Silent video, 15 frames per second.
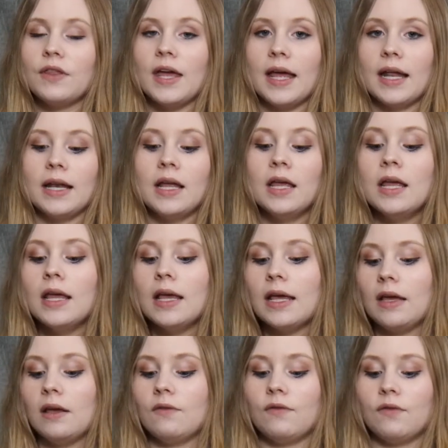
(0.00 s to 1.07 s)
than
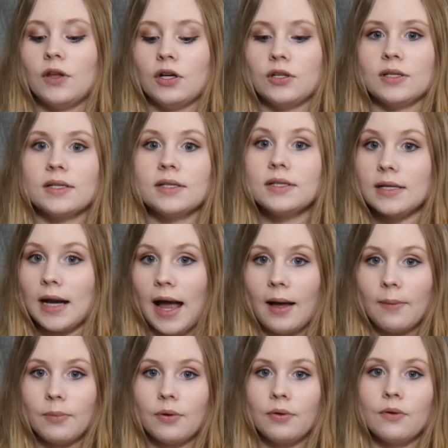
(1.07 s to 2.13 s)
if there's a
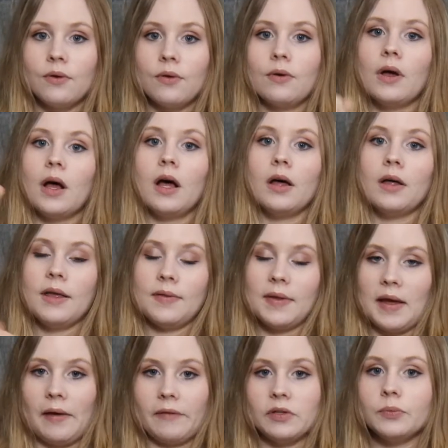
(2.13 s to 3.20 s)
snap and
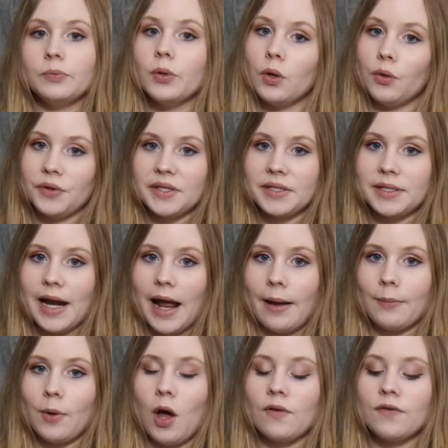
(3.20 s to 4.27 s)
they have to pull the snap
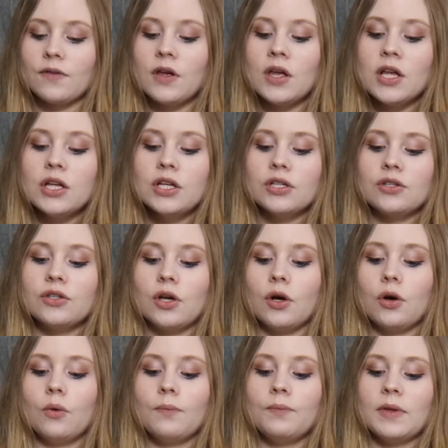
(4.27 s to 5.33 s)
off.
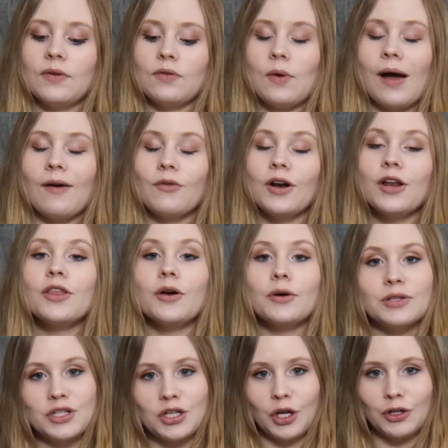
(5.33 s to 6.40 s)
So if you have one of
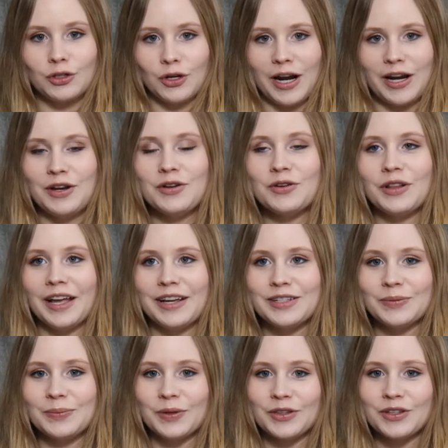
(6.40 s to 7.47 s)
those children who like
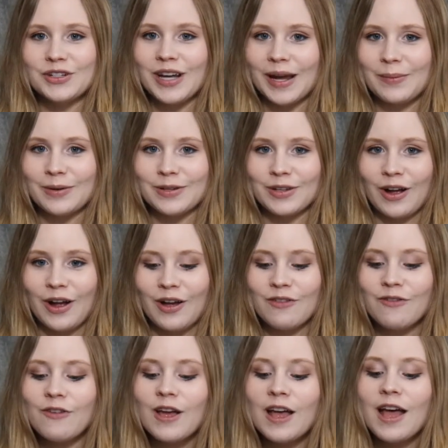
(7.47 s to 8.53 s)
to pull their diapers
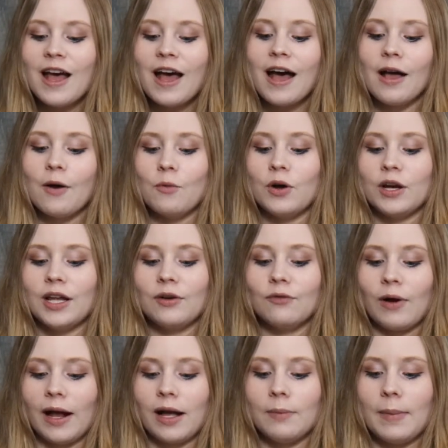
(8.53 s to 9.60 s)
off, I wouldn't
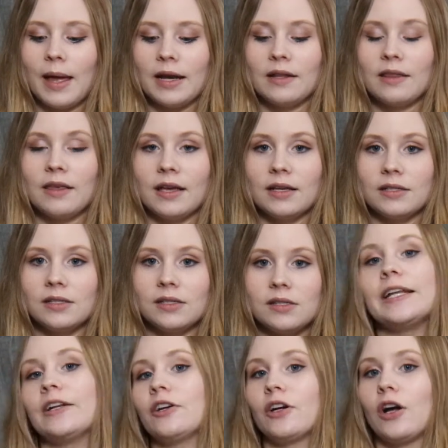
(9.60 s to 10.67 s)
recommend this
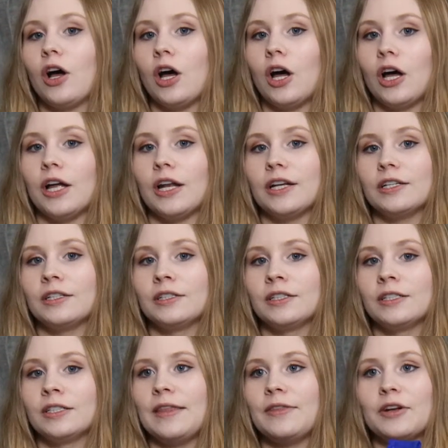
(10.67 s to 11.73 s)
later on
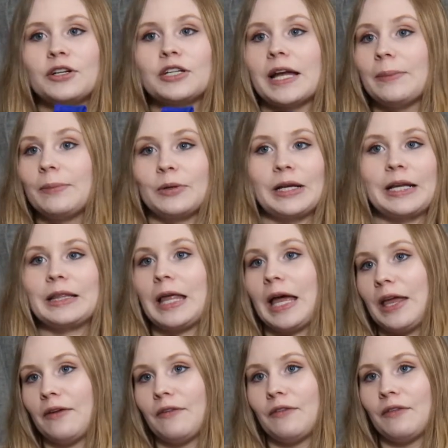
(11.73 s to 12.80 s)
in their diapering life.
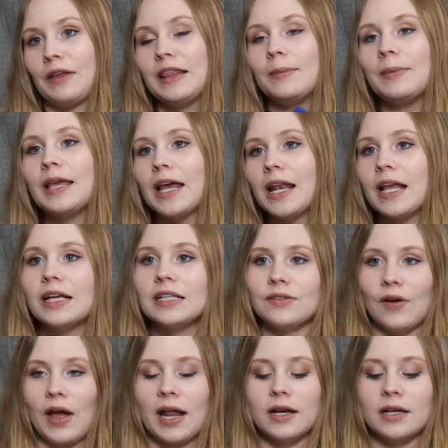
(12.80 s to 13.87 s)
In the beginning, it's
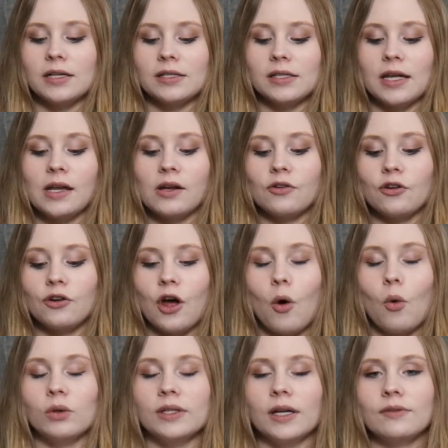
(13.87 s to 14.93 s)
fine because they're
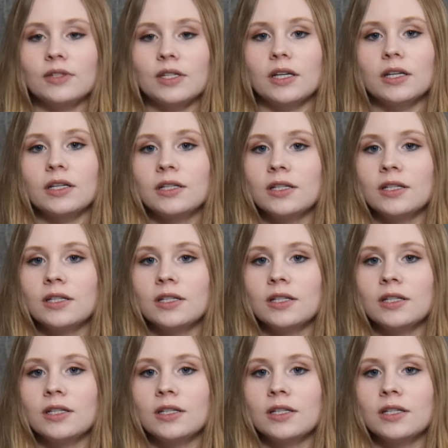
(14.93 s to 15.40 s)
not old enough to